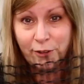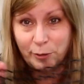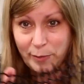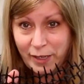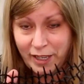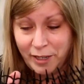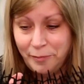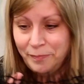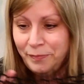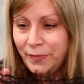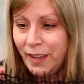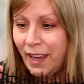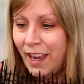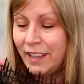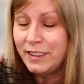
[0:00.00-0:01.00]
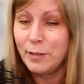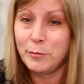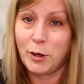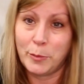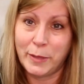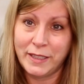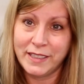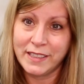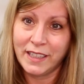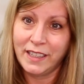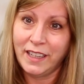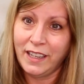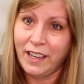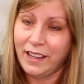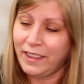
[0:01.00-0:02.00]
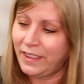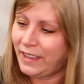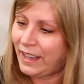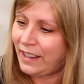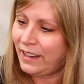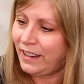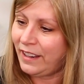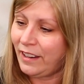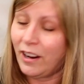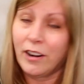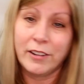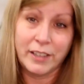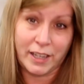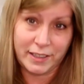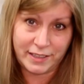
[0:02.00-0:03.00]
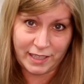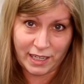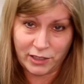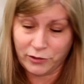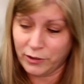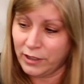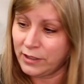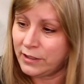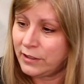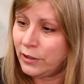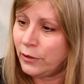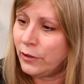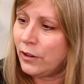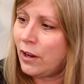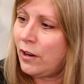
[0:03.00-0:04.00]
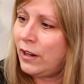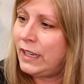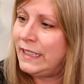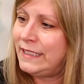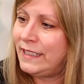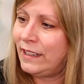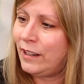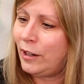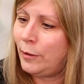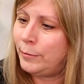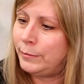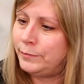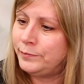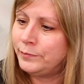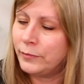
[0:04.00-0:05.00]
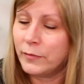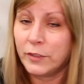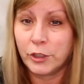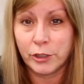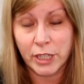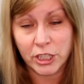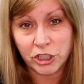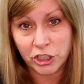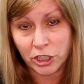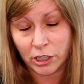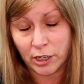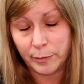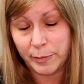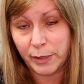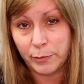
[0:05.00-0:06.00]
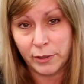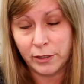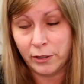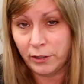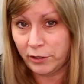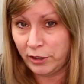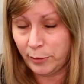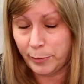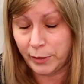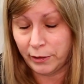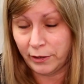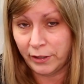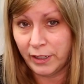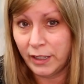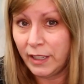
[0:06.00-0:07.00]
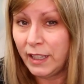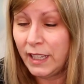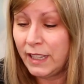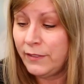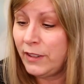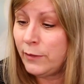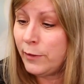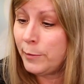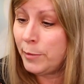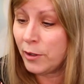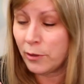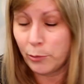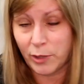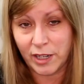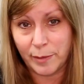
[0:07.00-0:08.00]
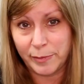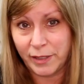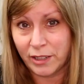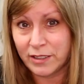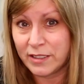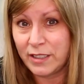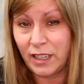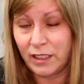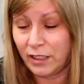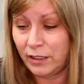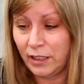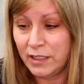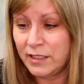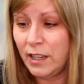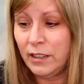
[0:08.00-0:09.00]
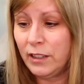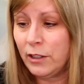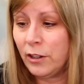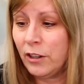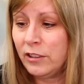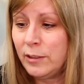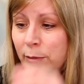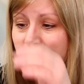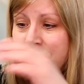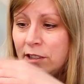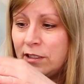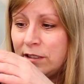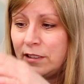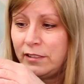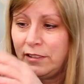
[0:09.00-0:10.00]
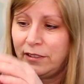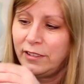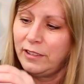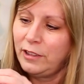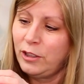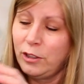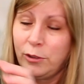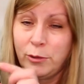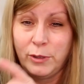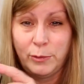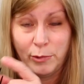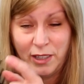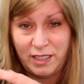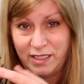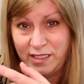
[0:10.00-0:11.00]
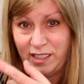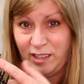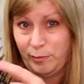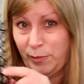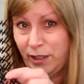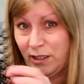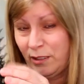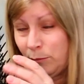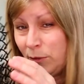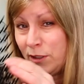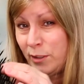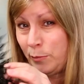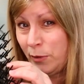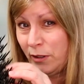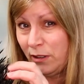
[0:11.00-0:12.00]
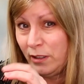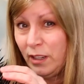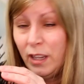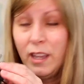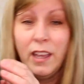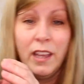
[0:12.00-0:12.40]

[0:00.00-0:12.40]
for me at the moment. They are not dangerous. They're not sharp. They wouldn't hurt your bird. Even if your bird went up there, it's not gonna hurt them. It's just who would want to sit up there and which bird.